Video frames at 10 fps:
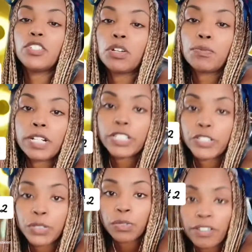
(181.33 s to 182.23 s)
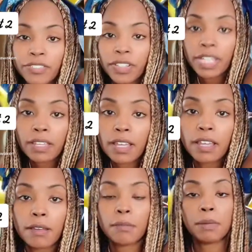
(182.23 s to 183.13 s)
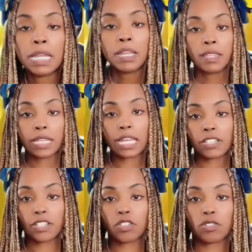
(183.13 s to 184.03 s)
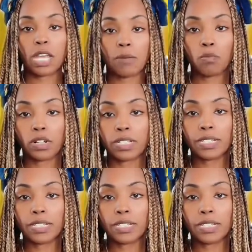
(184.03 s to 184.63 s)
do a part two. I feel like the ancestors had more